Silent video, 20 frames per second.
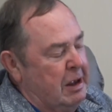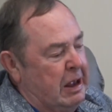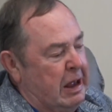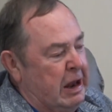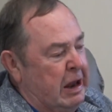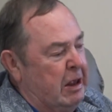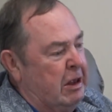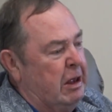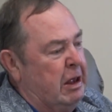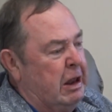
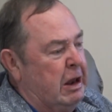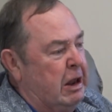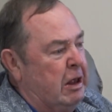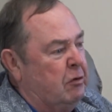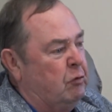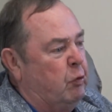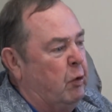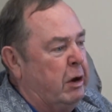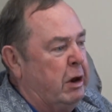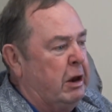it
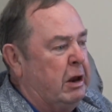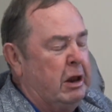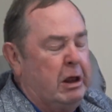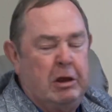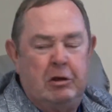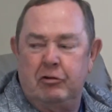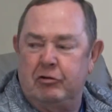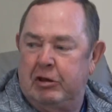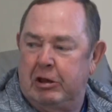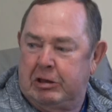is what it
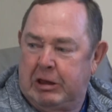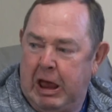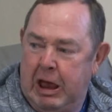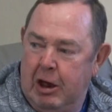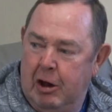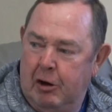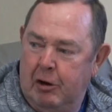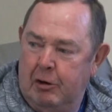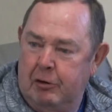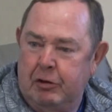is, that
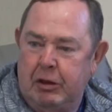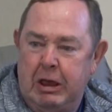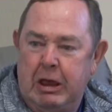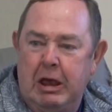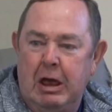they are